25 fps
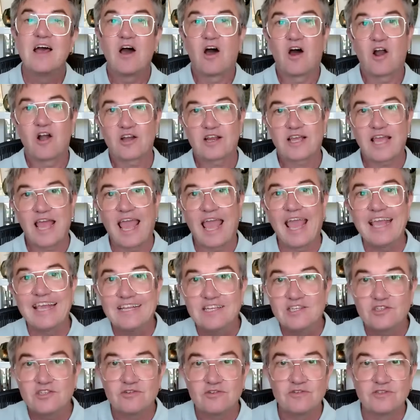
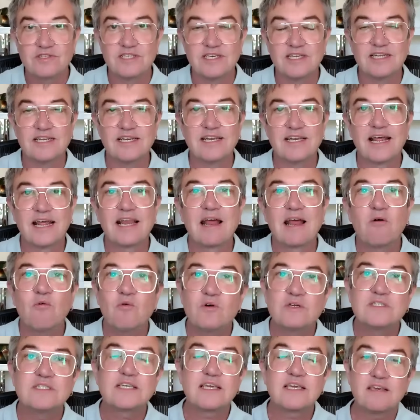archangels in it. And I
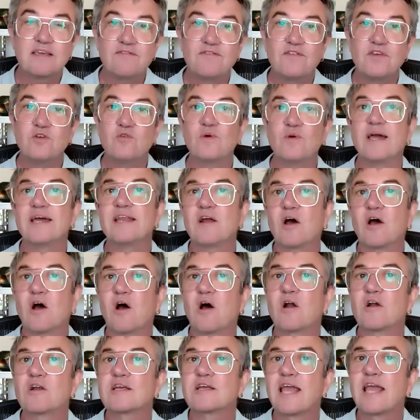want to give you an
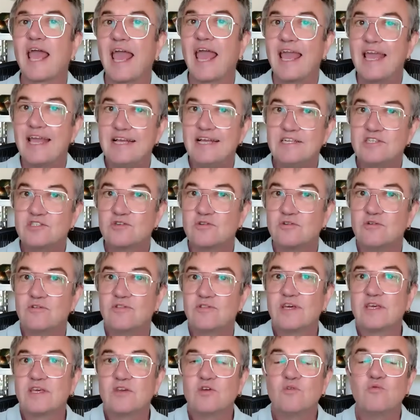archangel
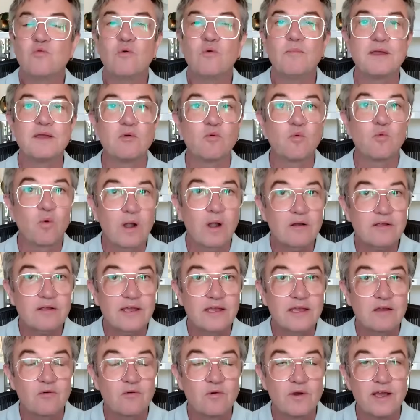that you will be
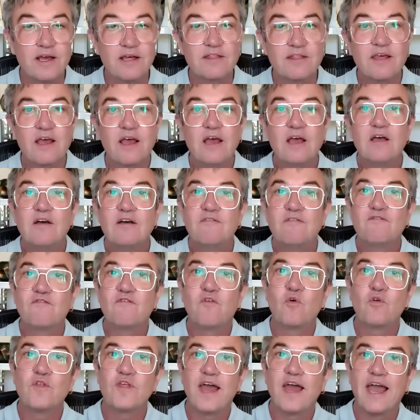working with
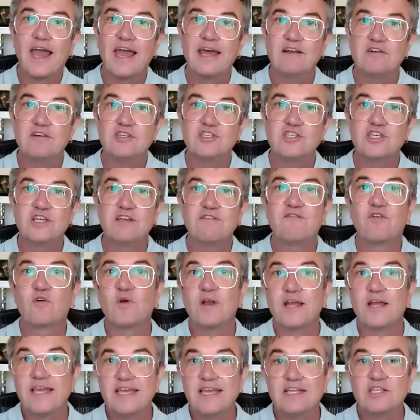for the energy
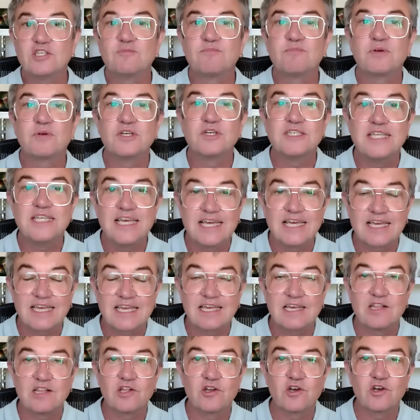for each
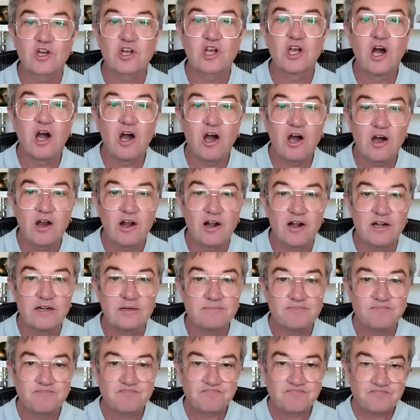particular
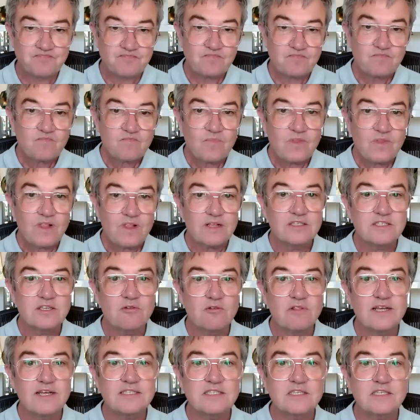card. So
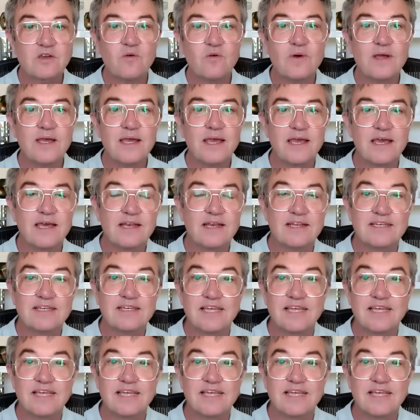let's go ahead and